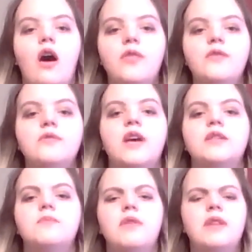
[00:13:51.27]
Authors
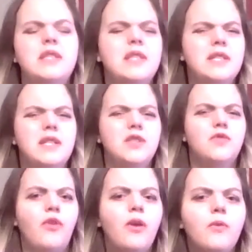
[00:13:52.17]
ask about kissing
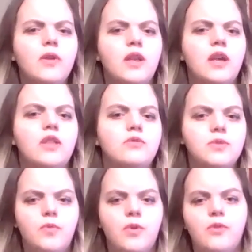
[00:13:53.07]
scenes frequently in their
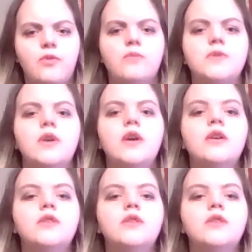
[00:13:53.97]
support groups,